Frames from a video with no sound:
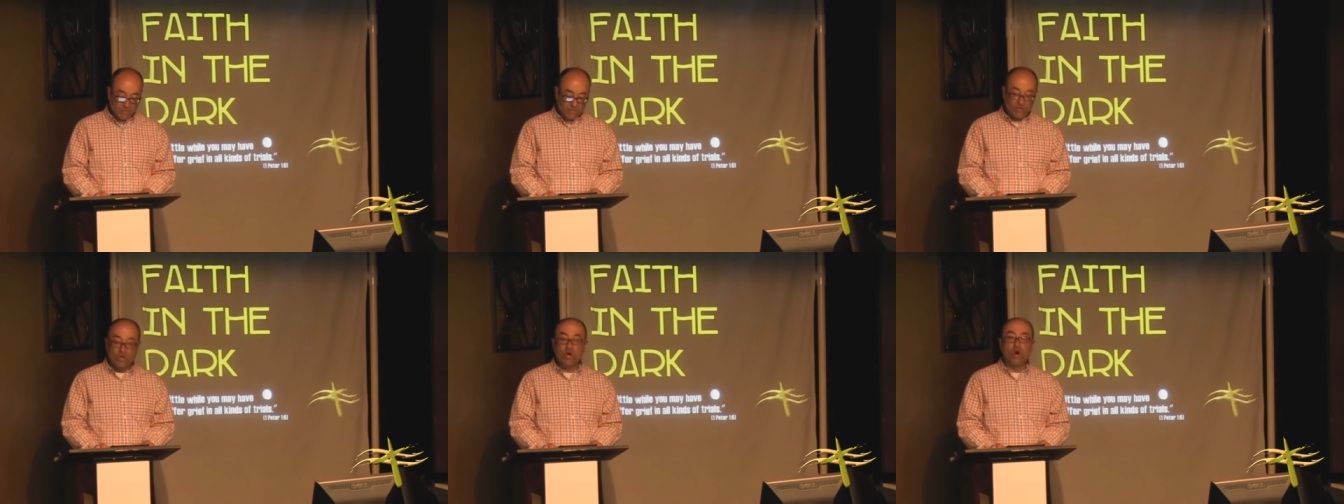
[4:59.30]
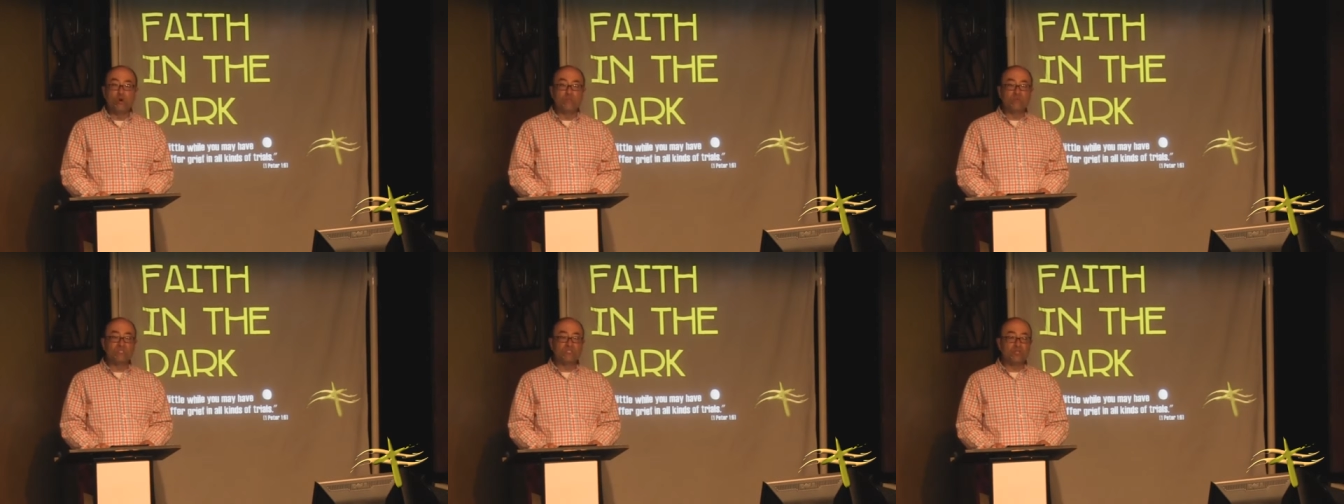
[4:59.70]
but their
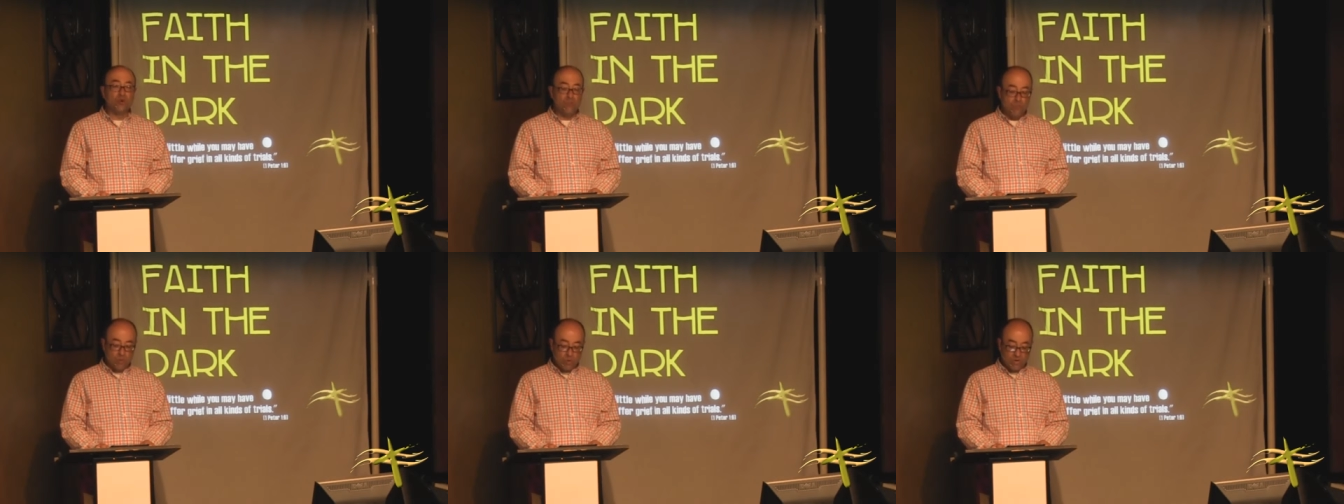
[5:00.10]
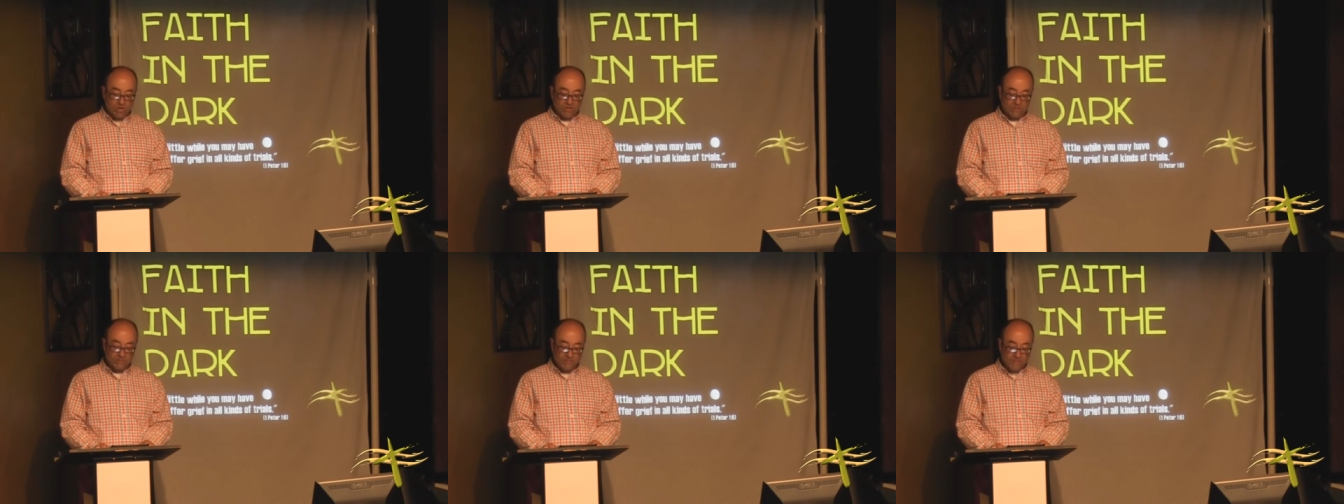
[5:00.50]
home was no
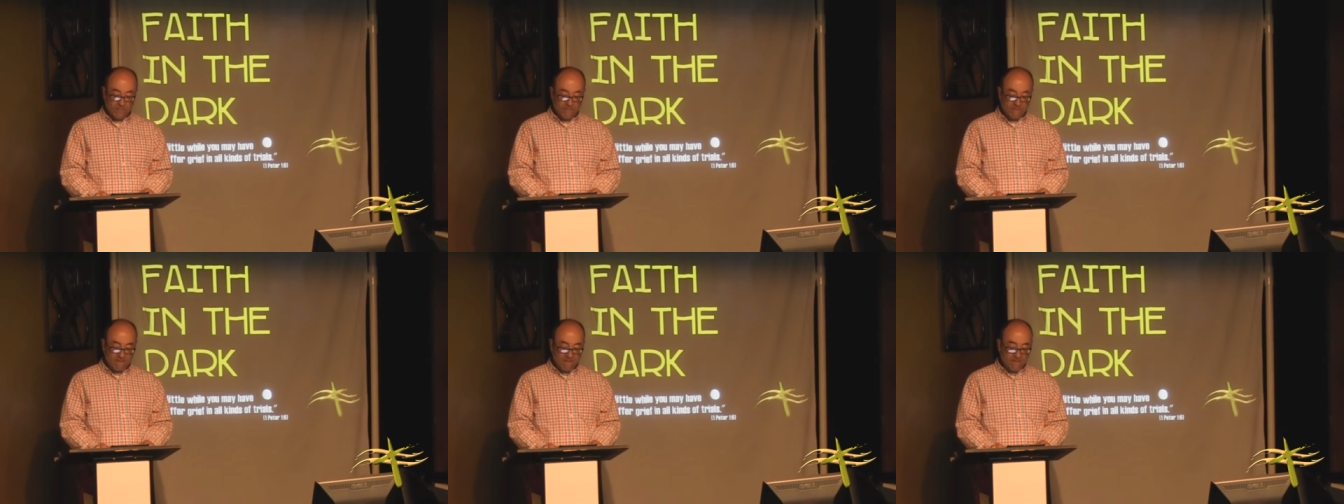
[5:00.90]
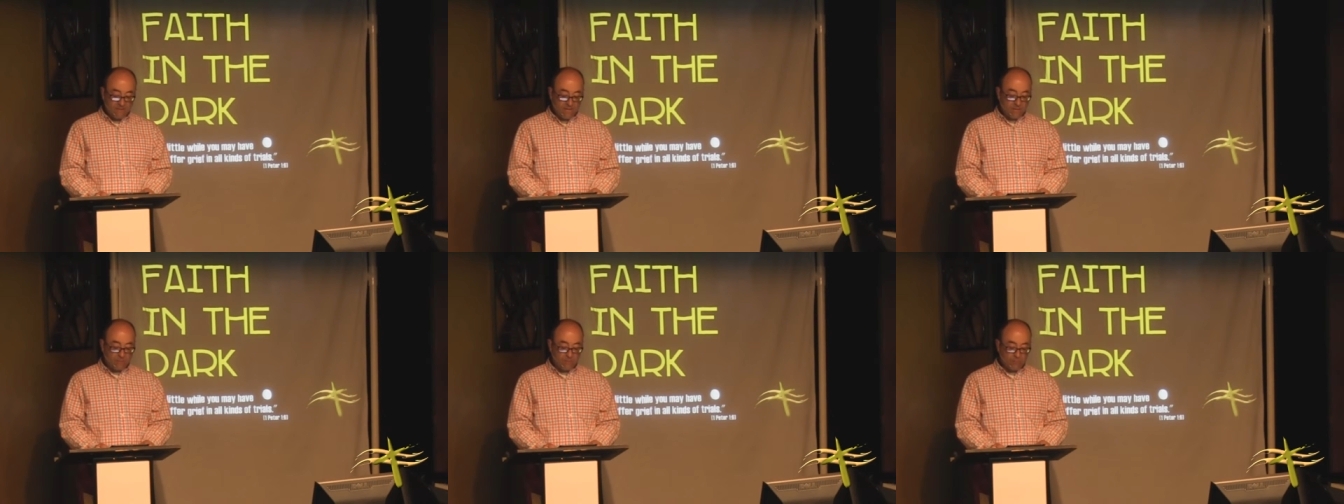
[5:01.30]
more.
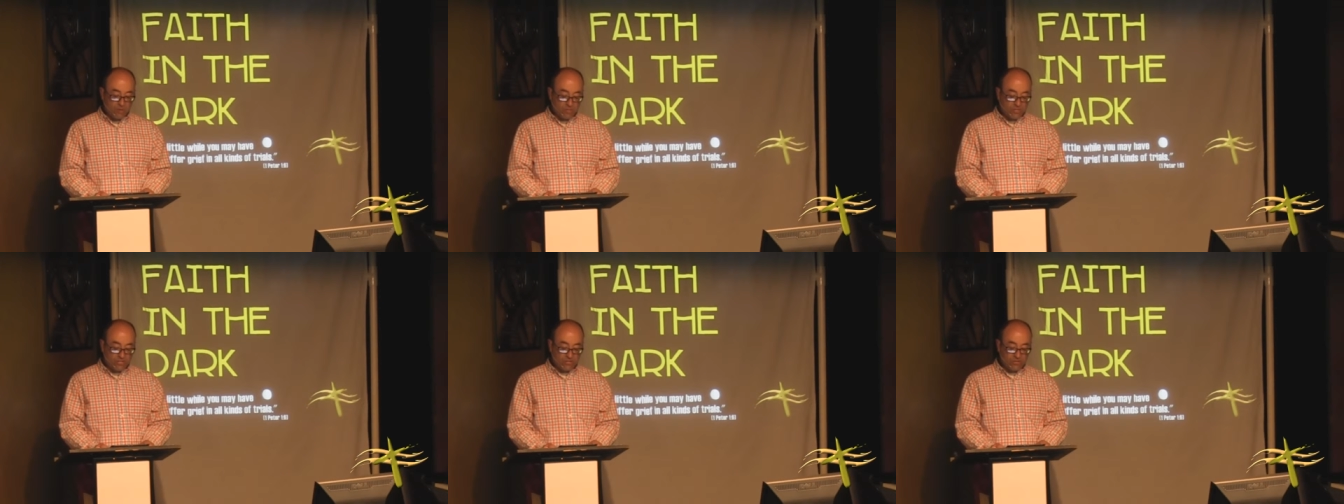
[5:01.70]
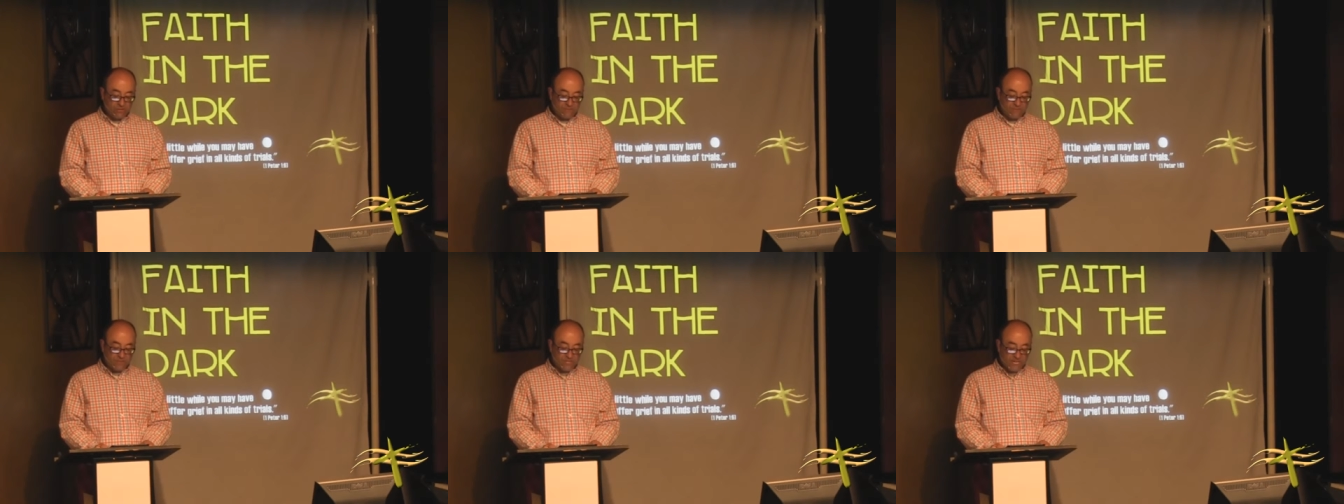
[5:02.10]
They had been
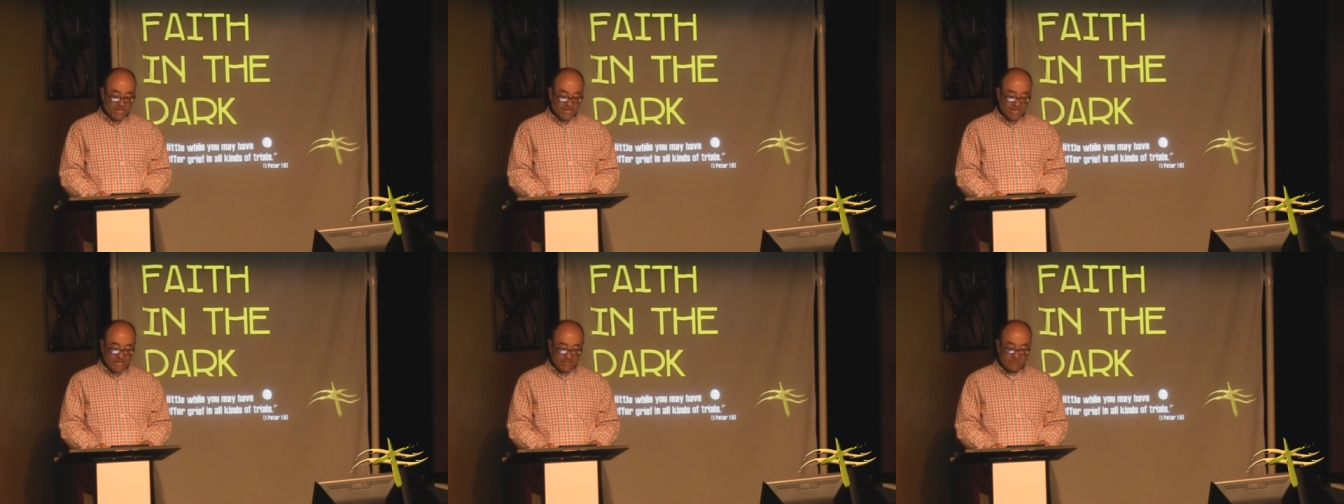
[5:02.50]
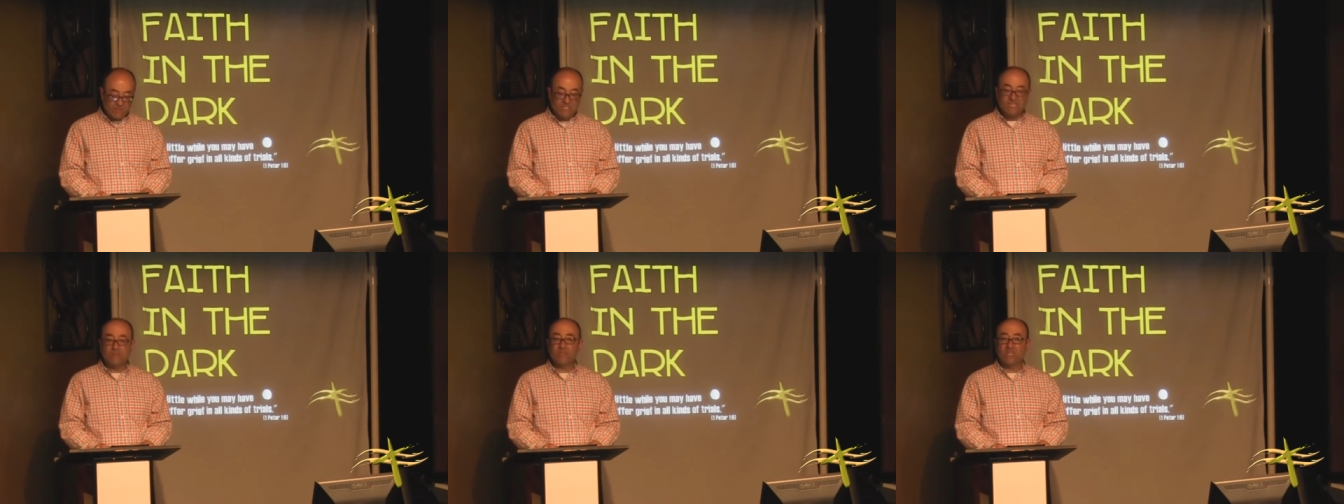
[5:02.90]
persecuted for decades,
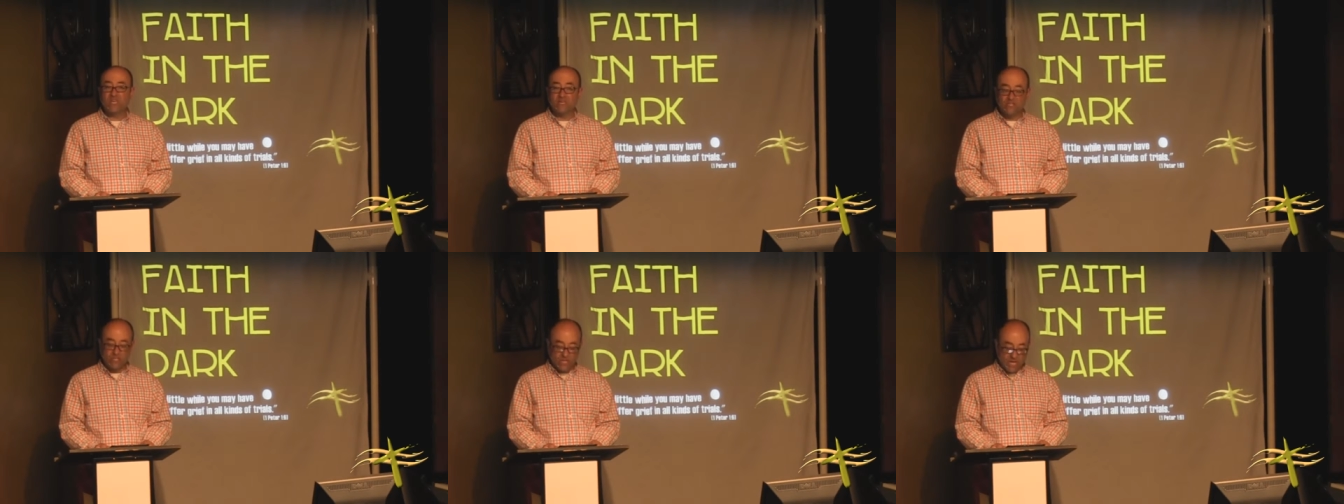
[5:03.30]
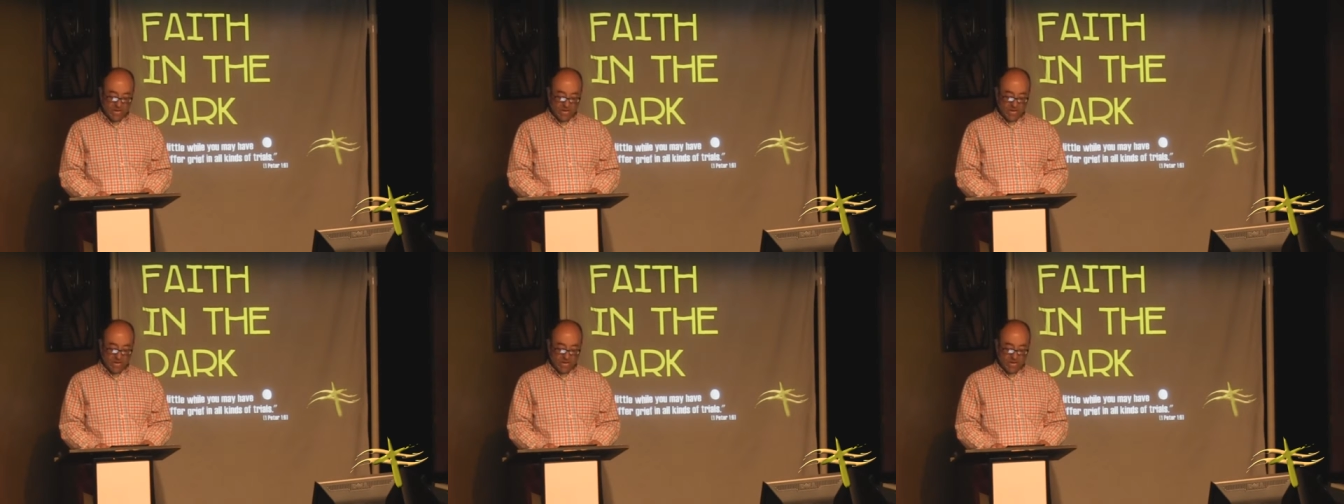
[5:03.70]
but something had